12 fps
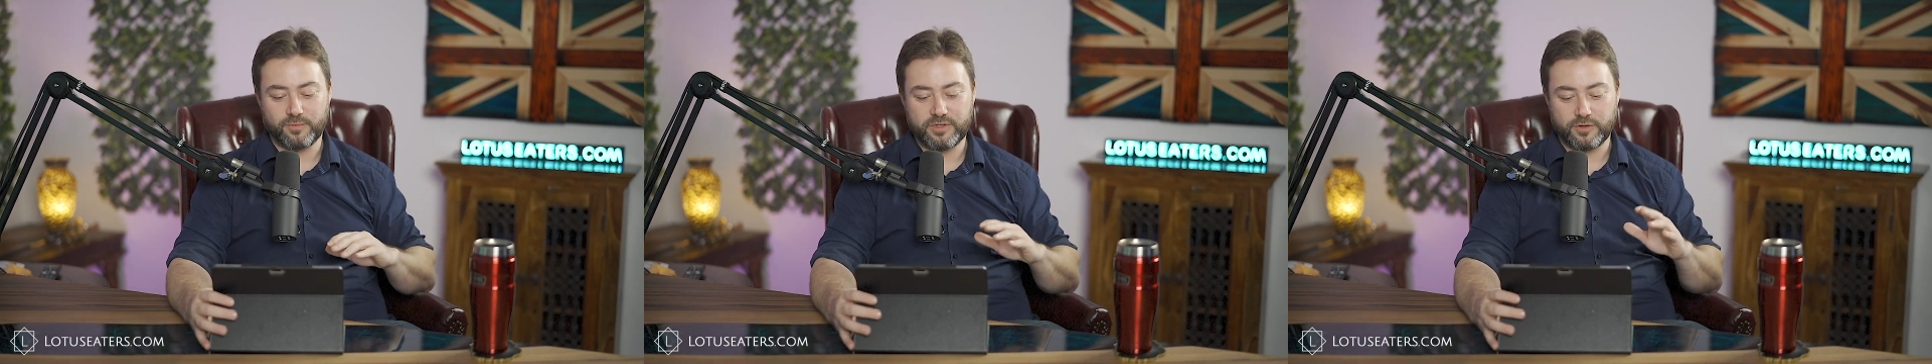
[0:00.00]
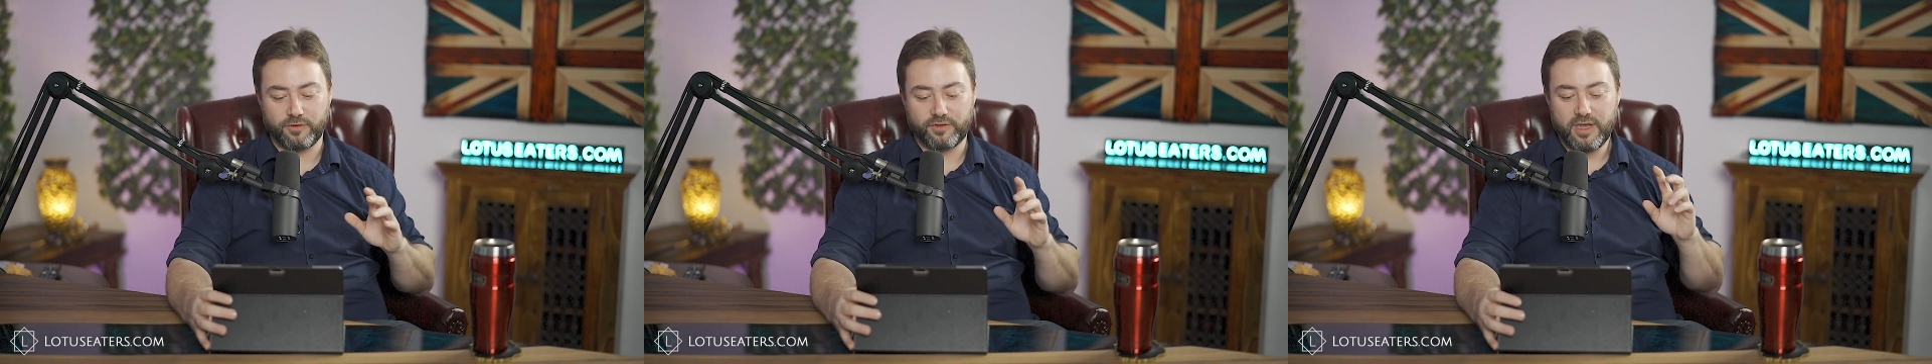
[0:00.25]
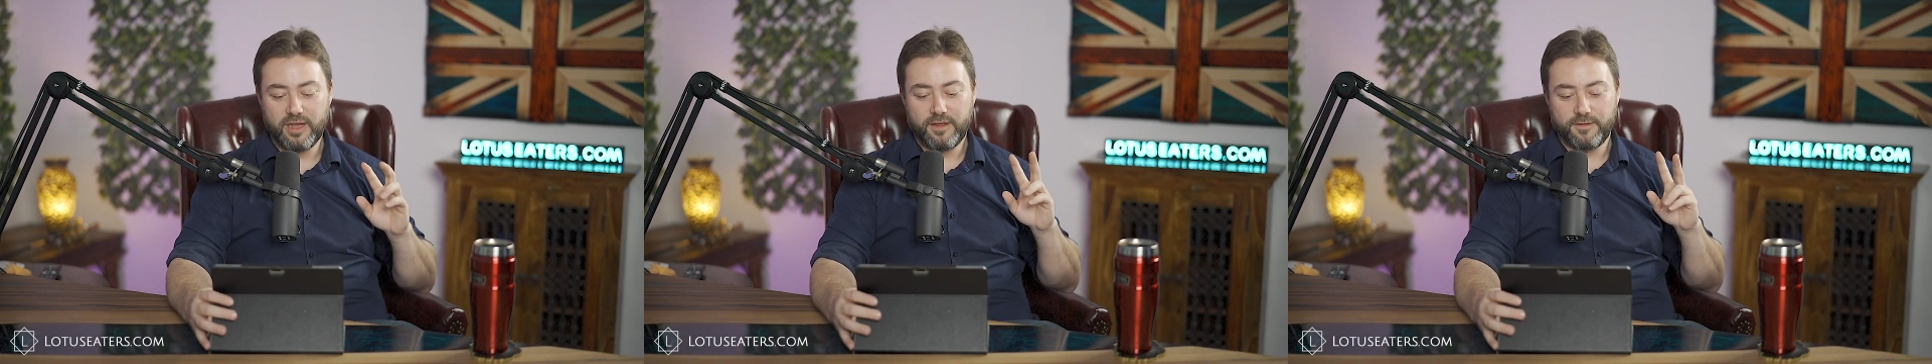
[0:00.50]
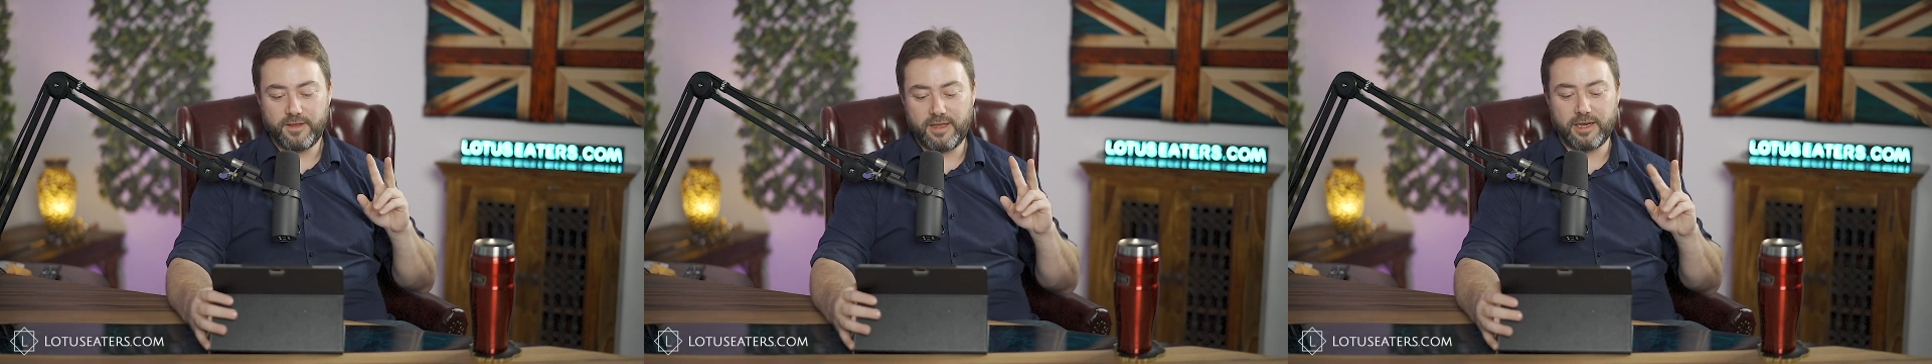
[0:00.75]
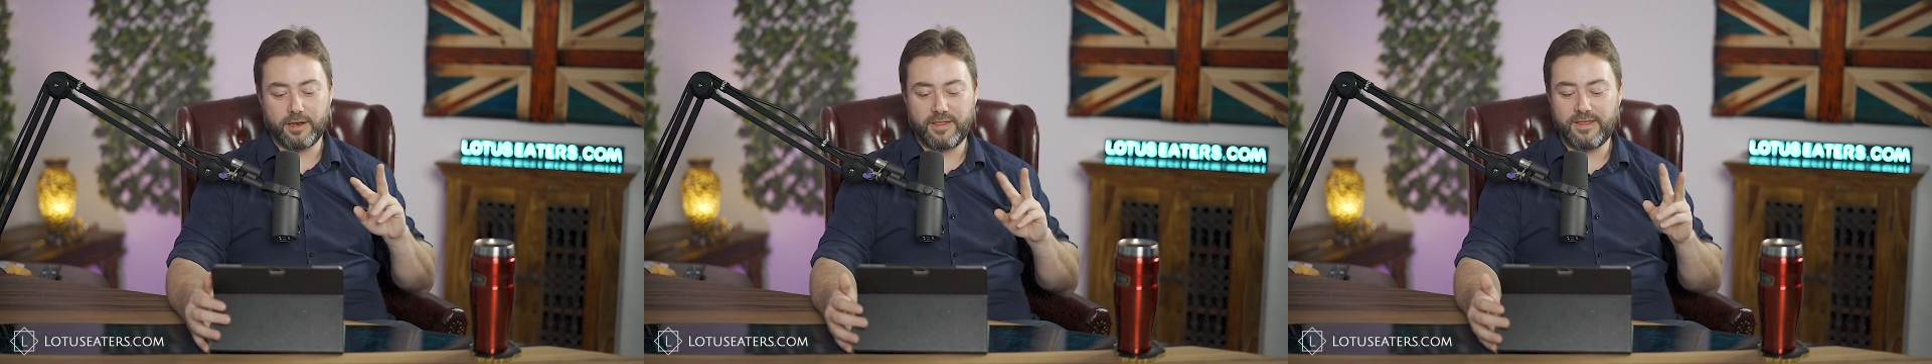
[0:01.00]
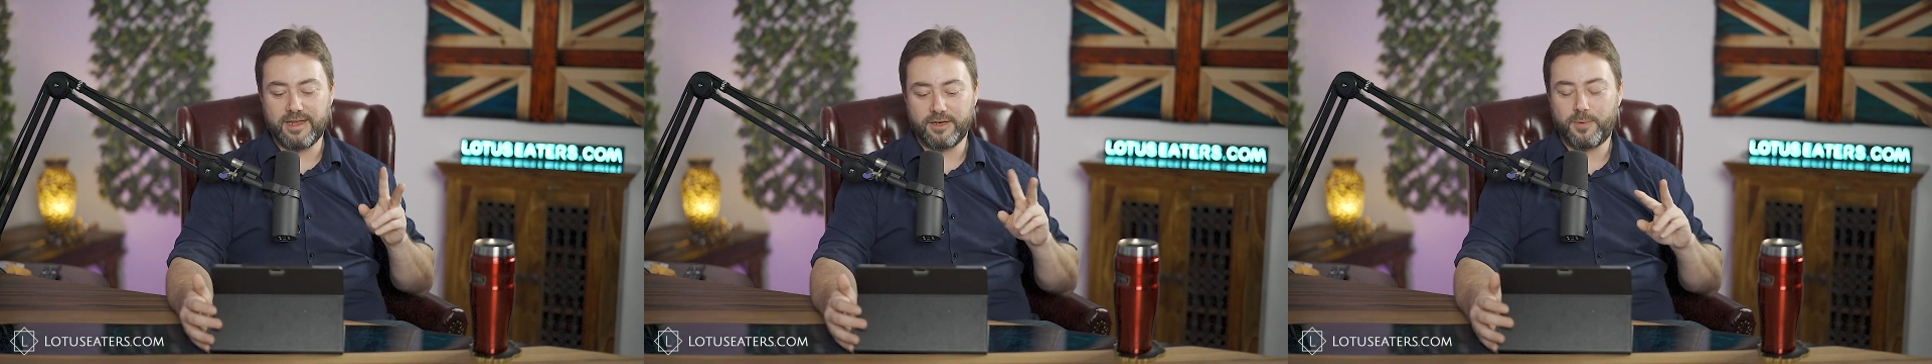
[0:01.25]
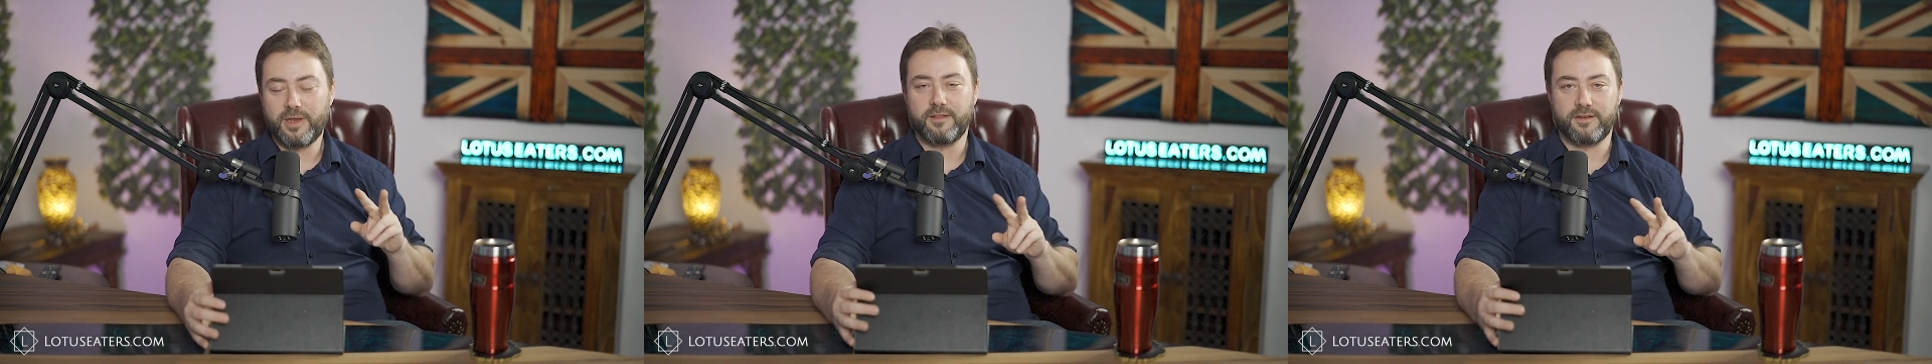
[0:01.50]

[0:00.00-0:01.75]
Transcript: The sort of, the Independent,